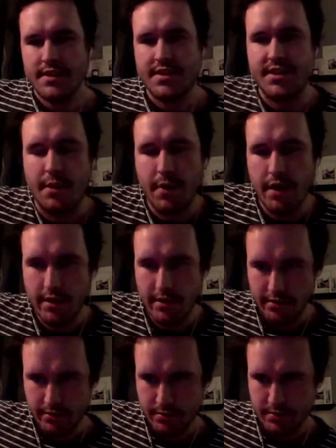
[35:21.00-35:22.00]

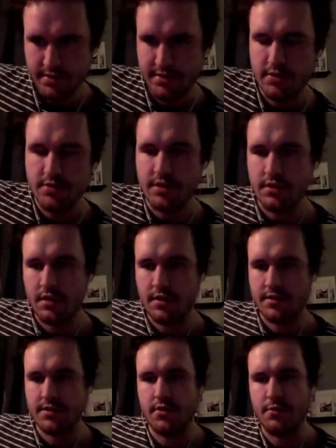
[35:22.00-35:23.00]
semi-new to
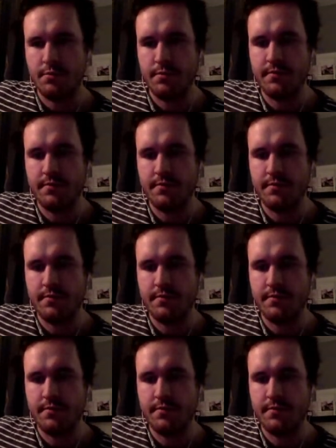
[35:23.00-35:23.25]
socionics, so I'm